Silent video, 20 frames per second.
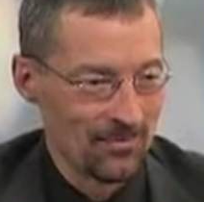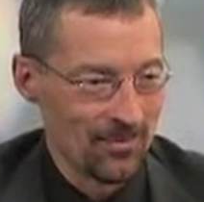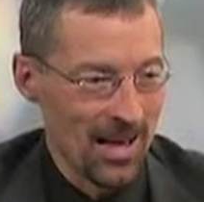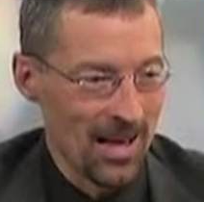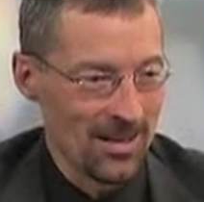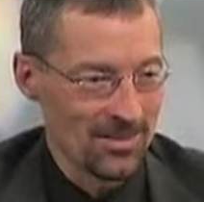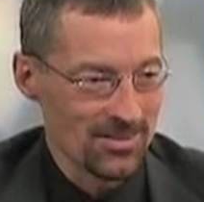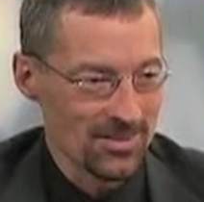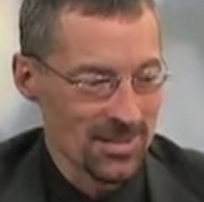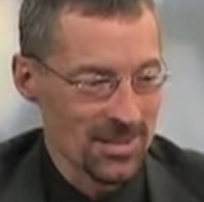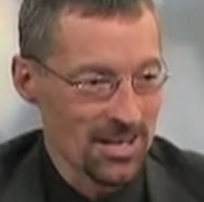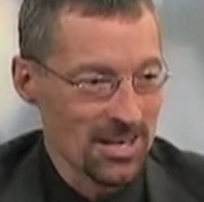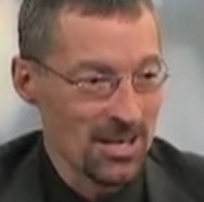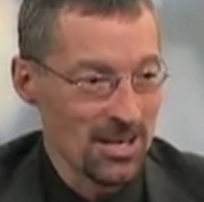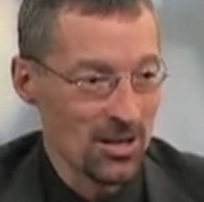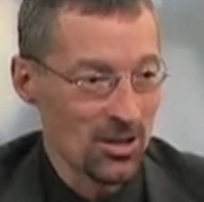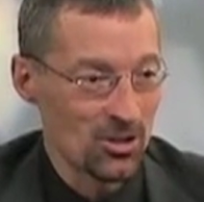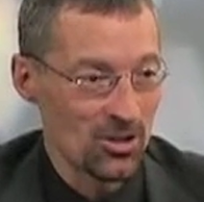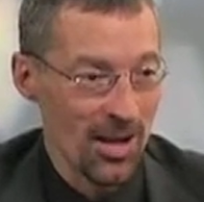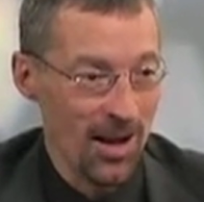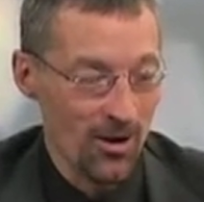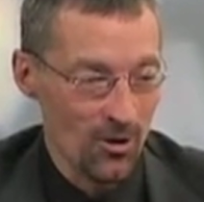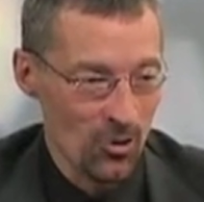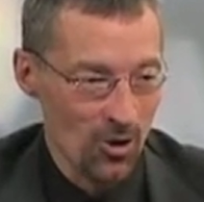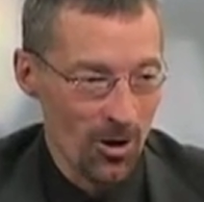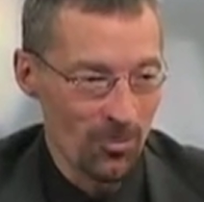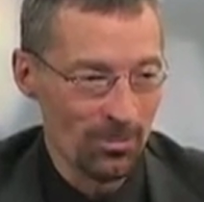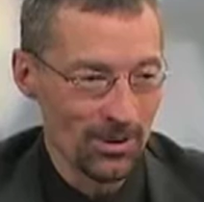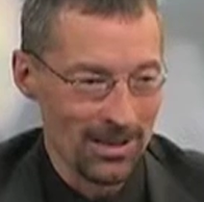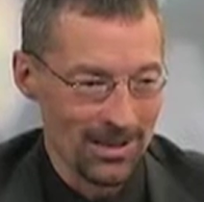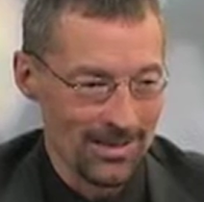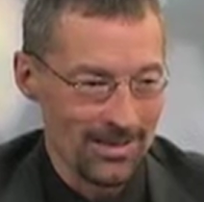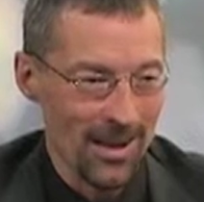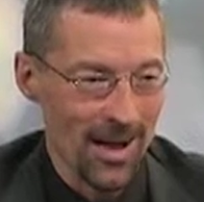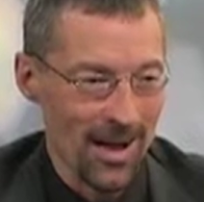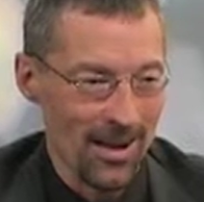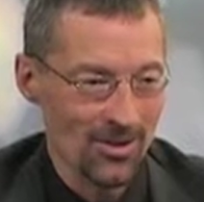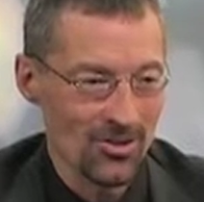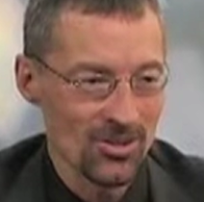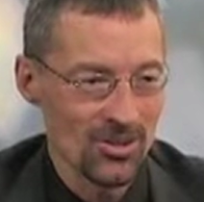as the key t troubling
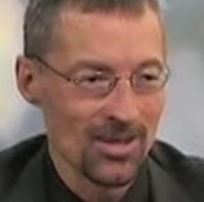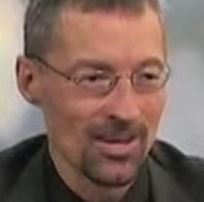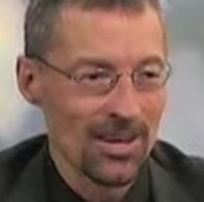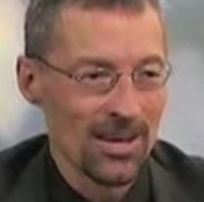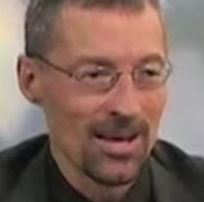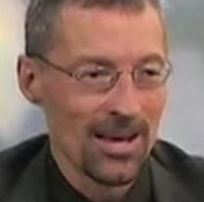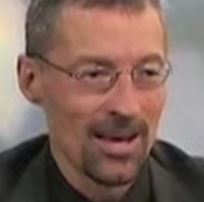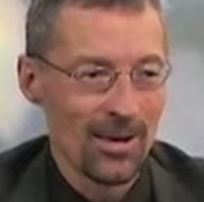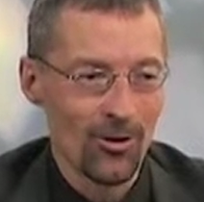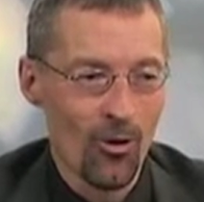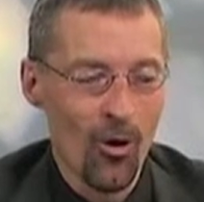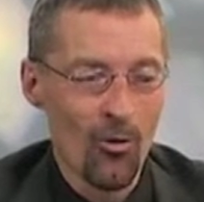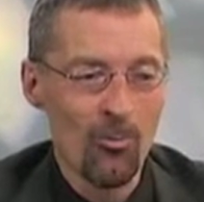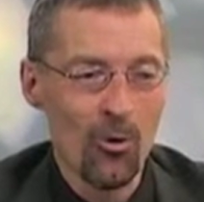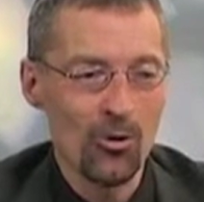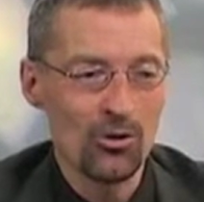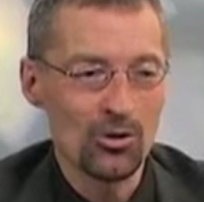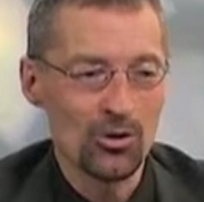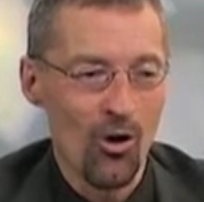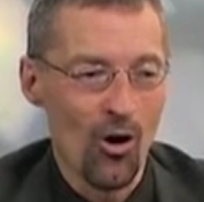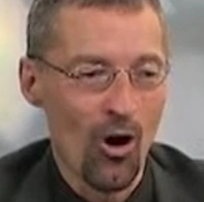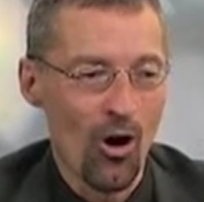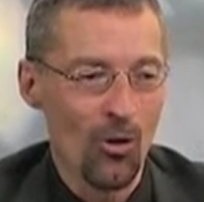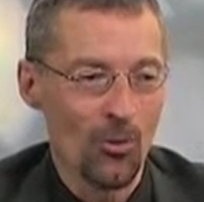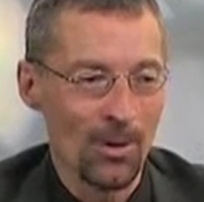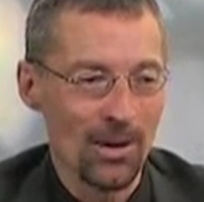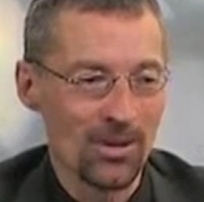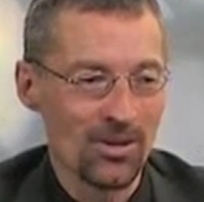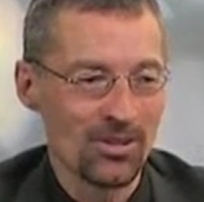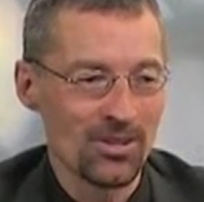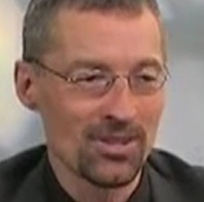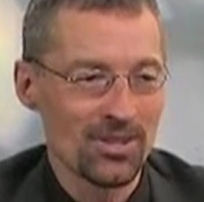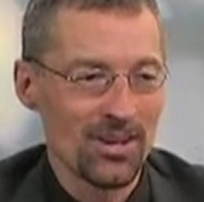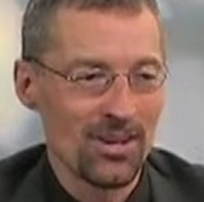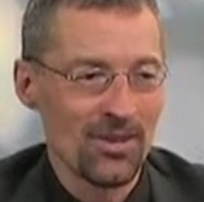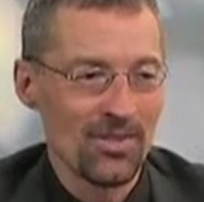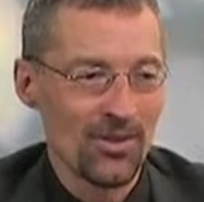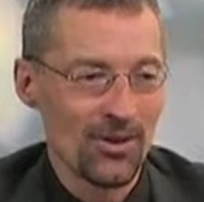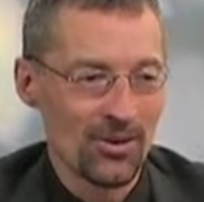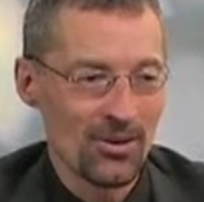text. And almost always,
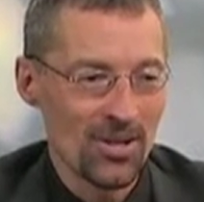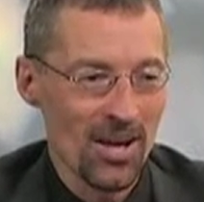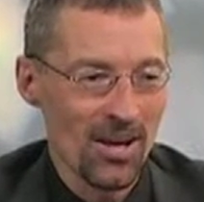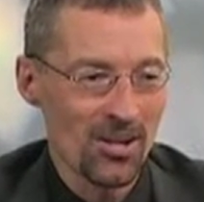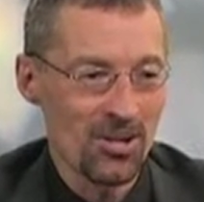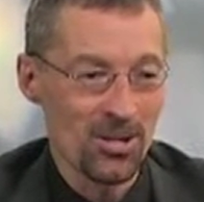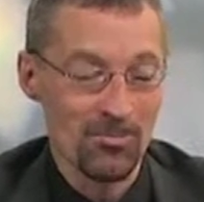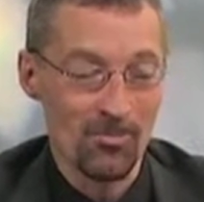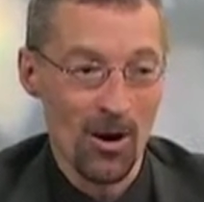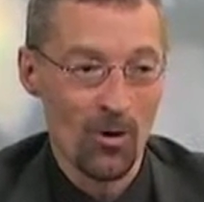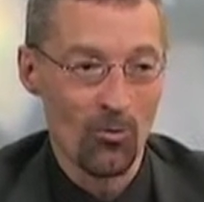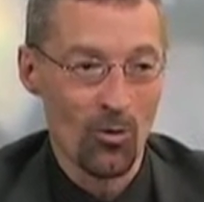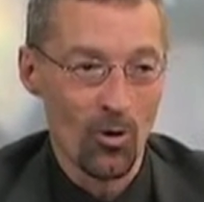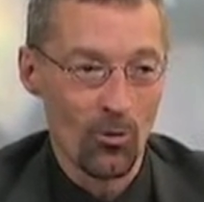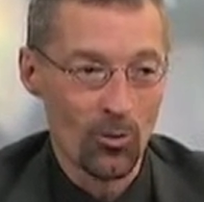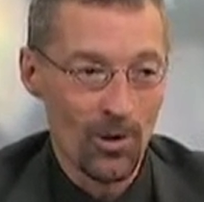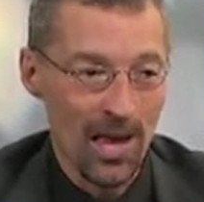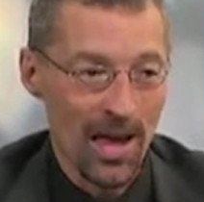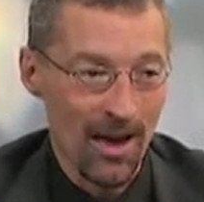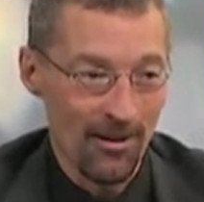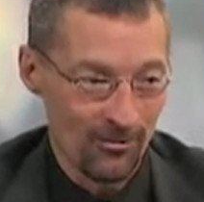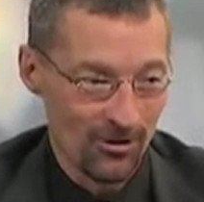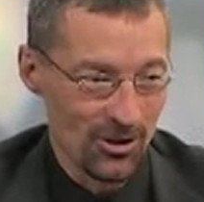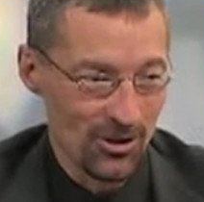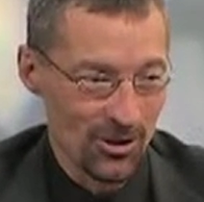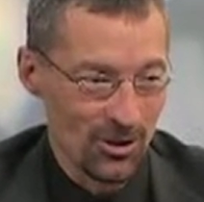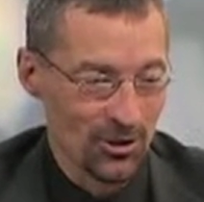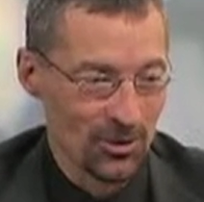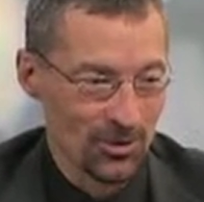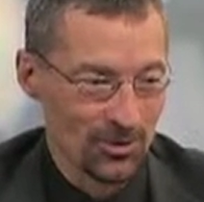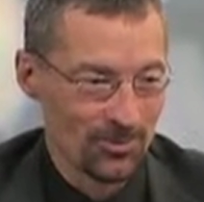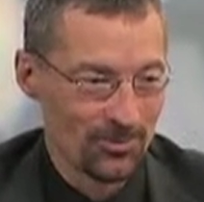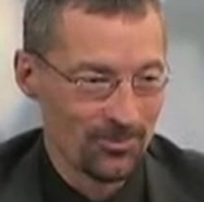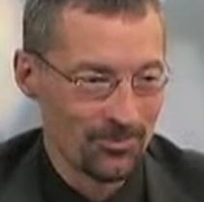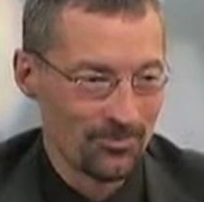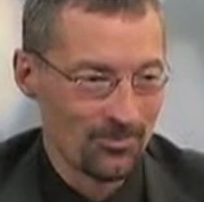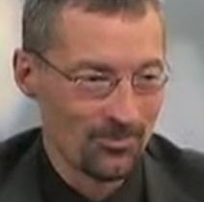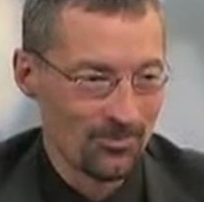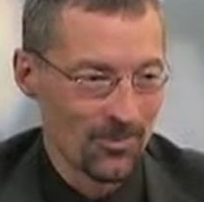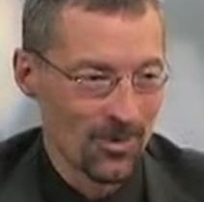they're texts about what we have to do,
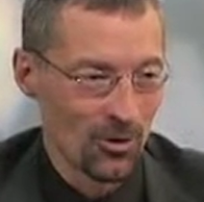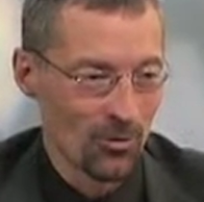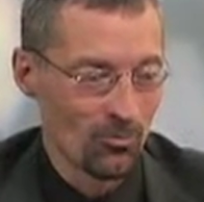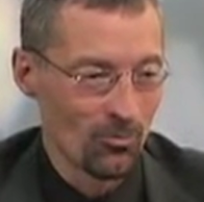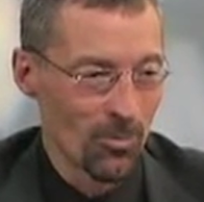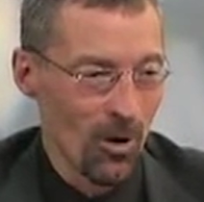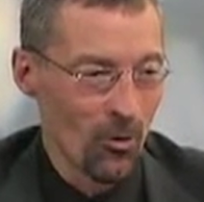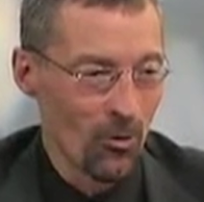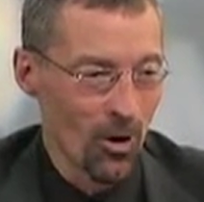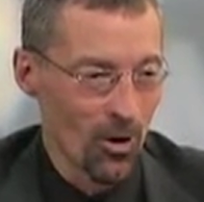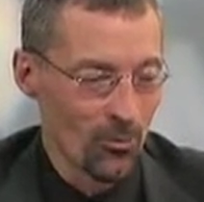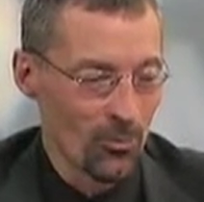about what